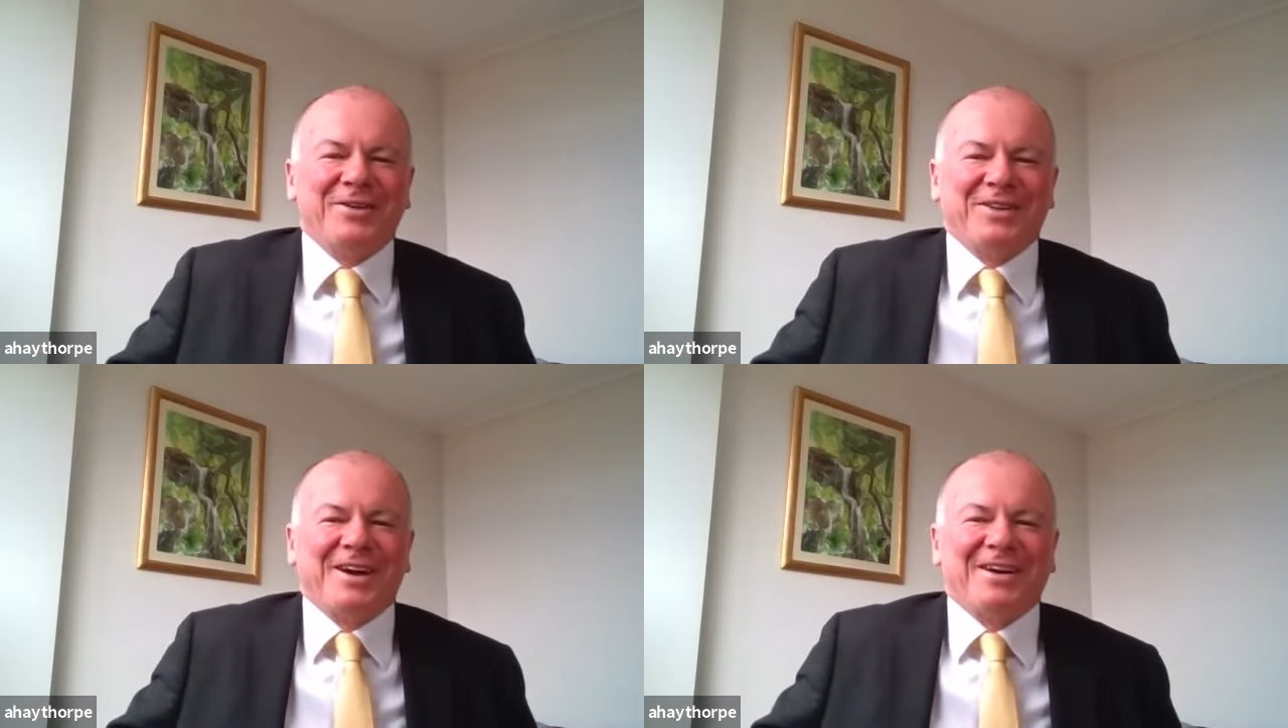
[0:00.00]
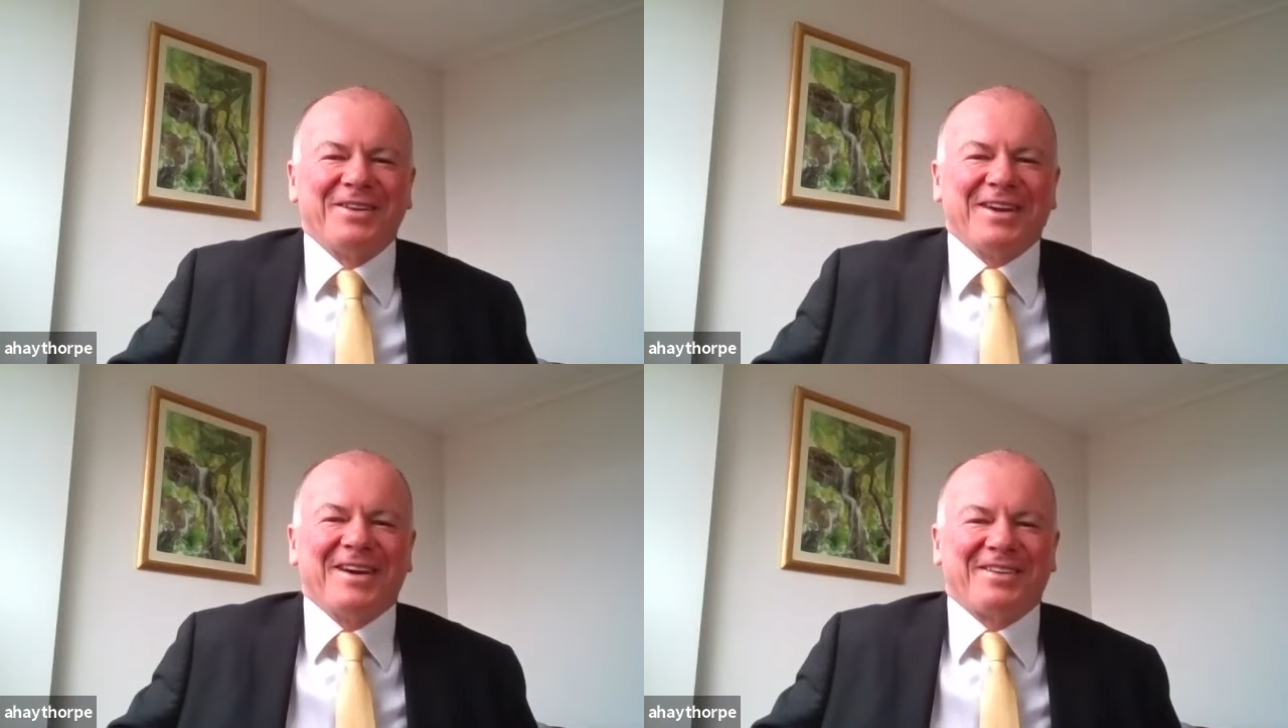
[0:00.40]
Doug,
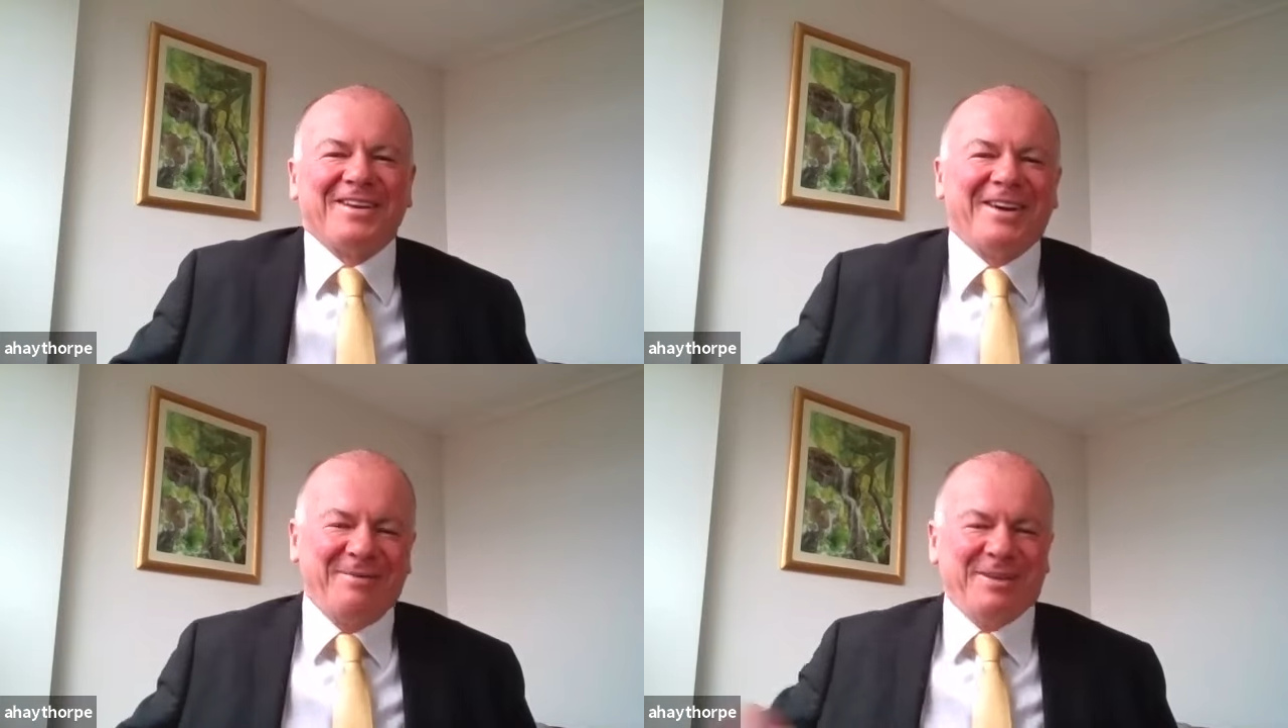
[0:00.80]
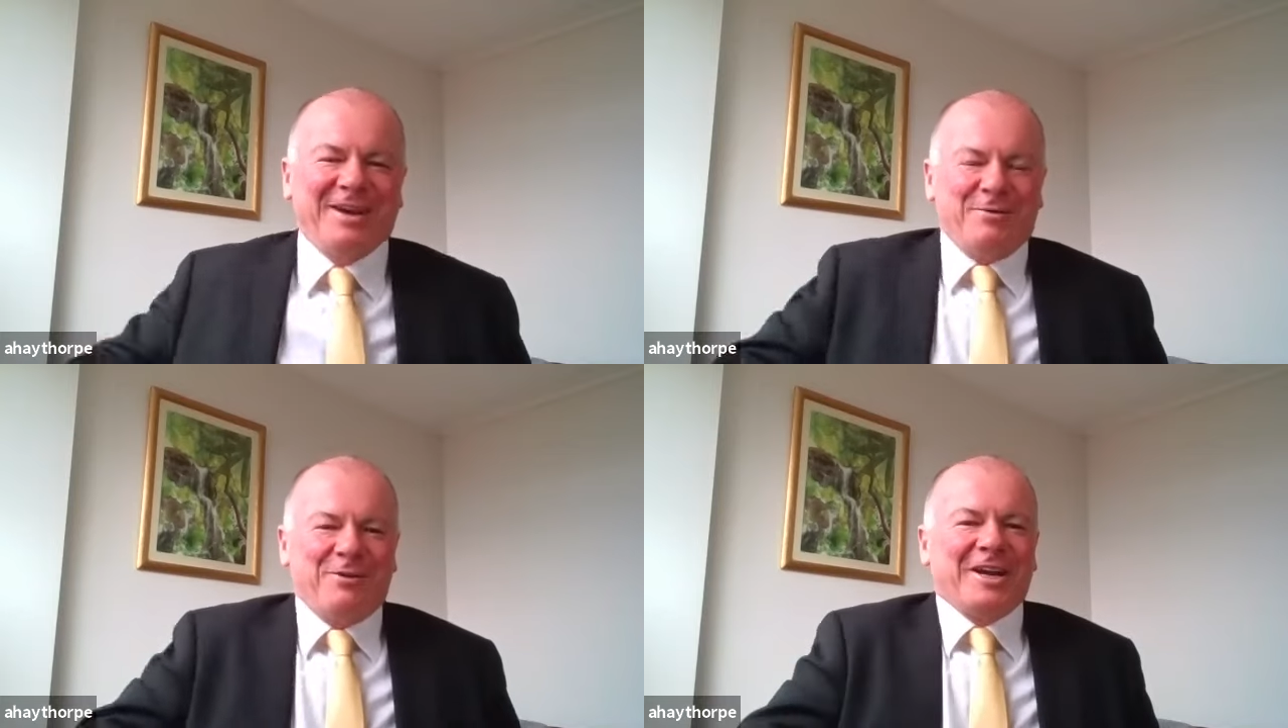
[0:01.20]
it's actually
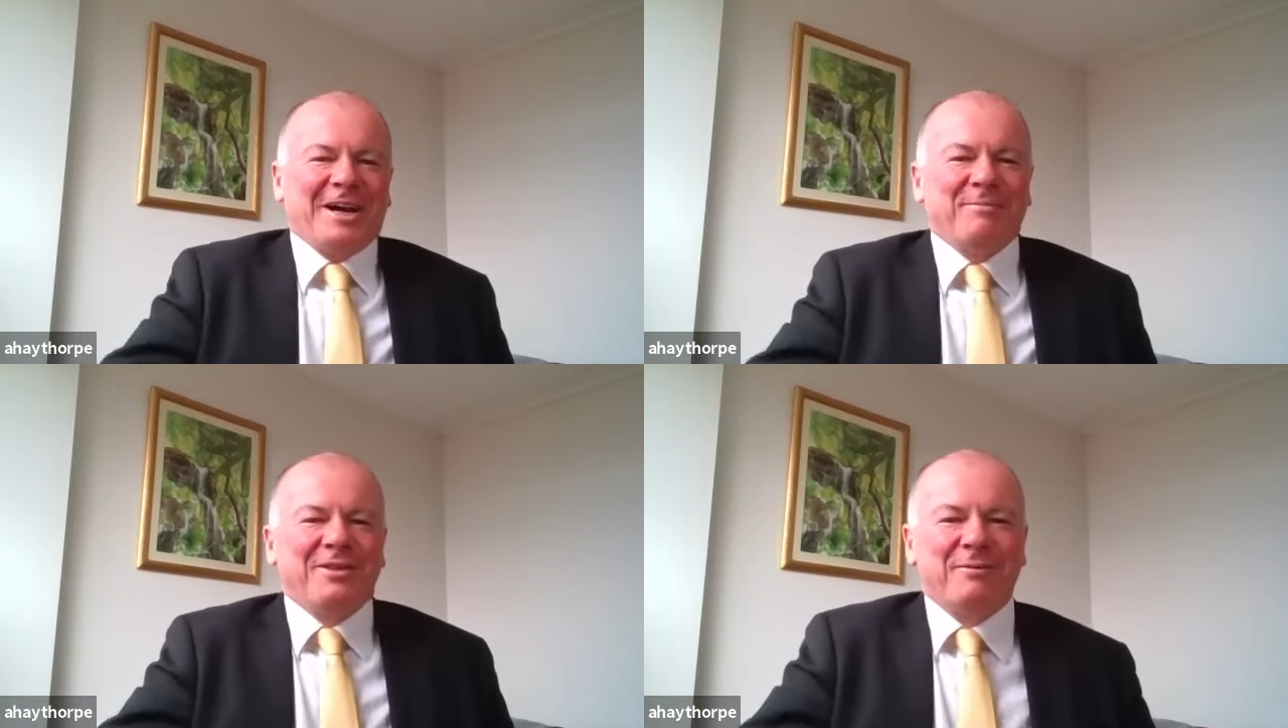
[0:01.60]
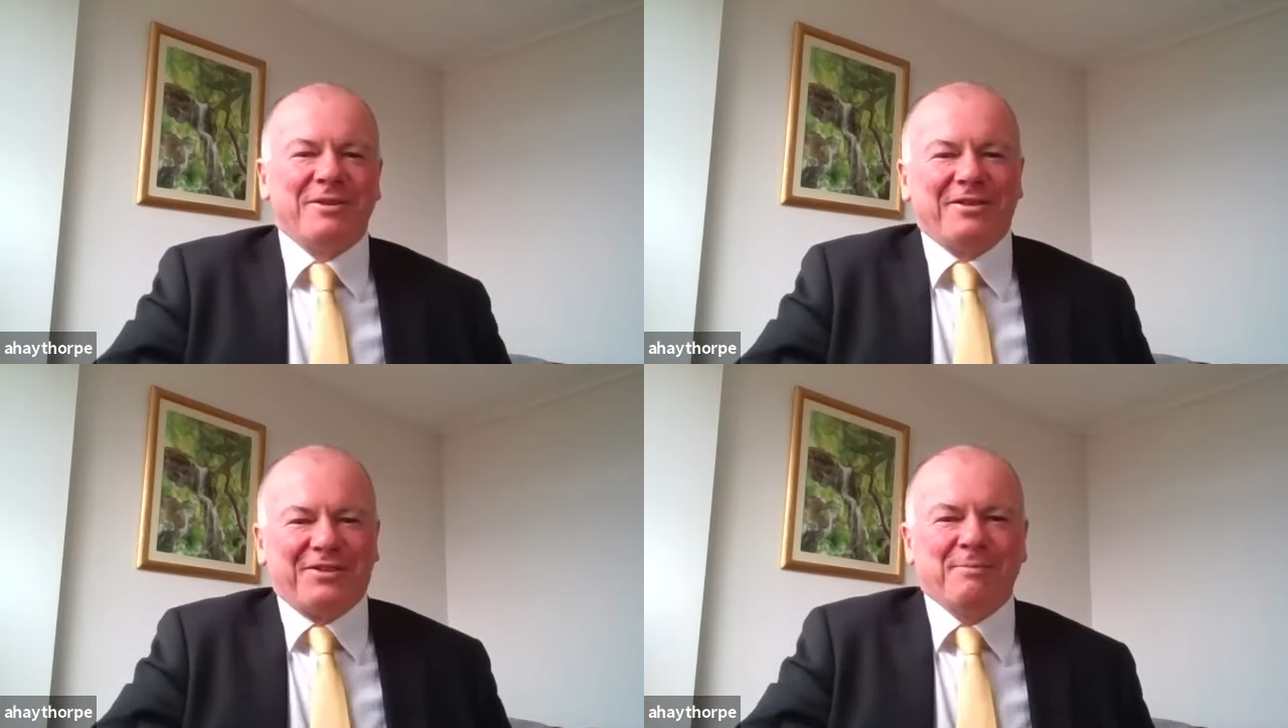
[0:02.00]
right up there with
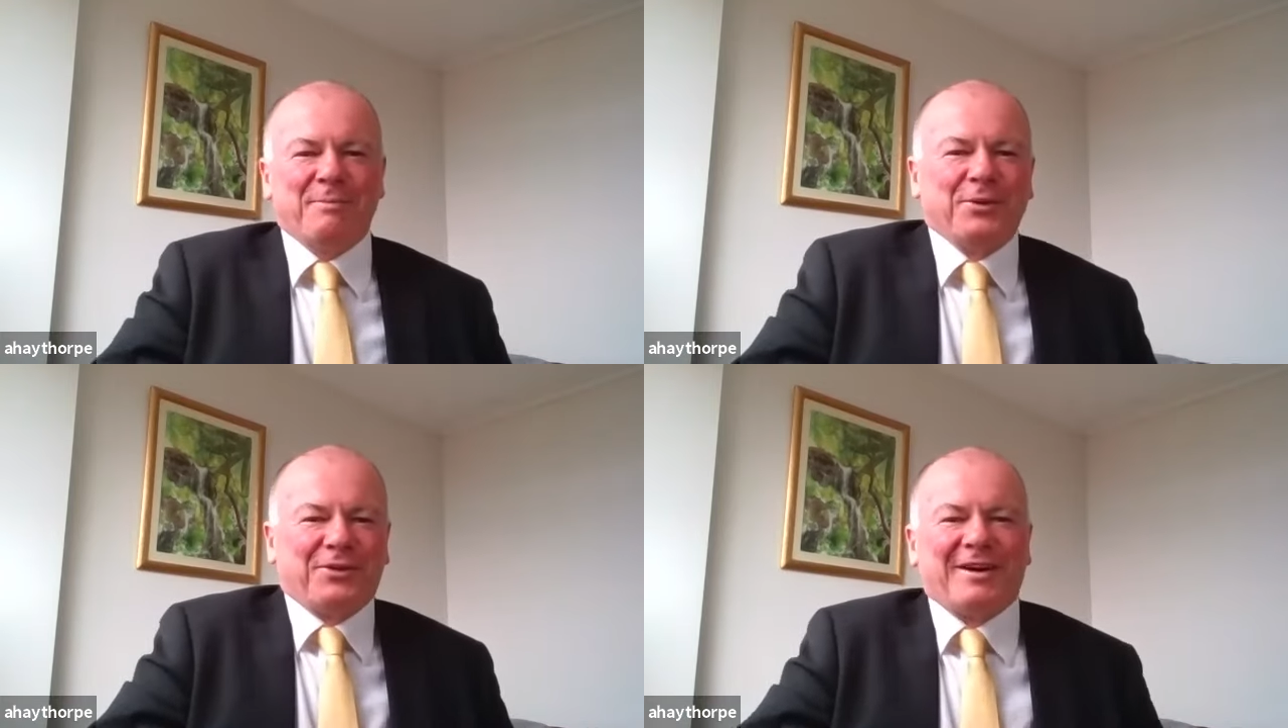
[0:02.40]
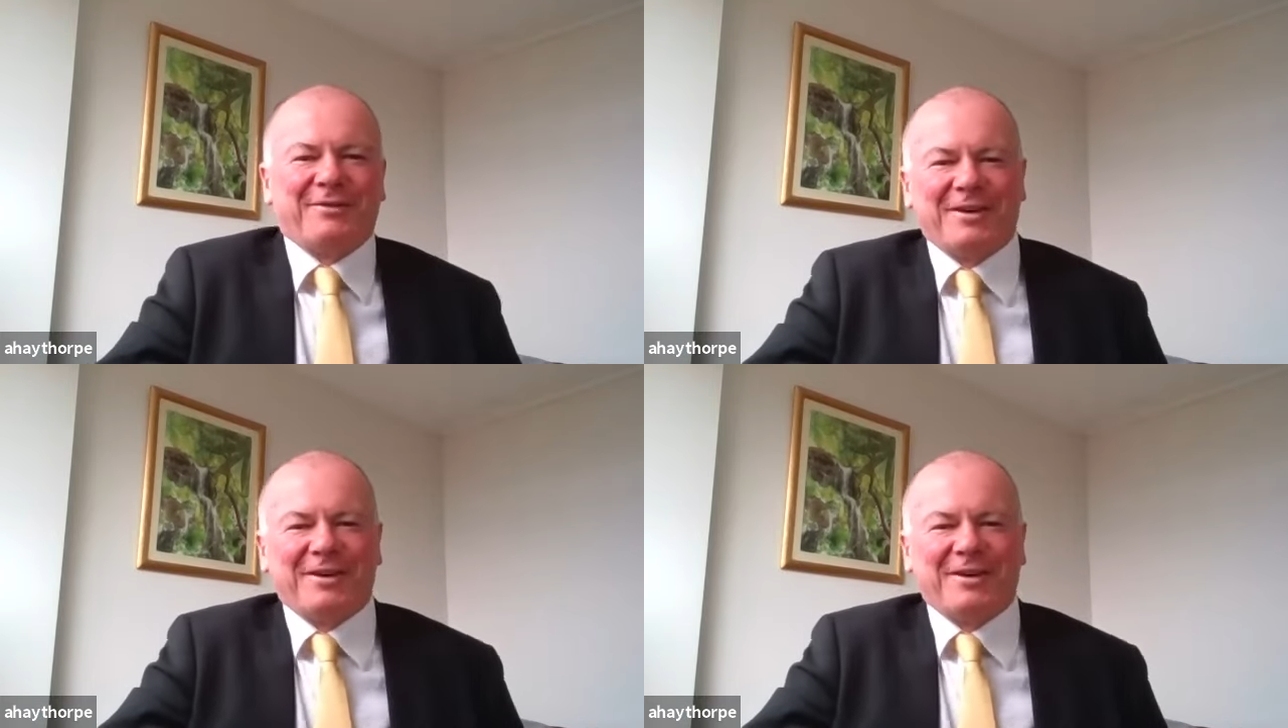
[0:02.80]
the simple stuff,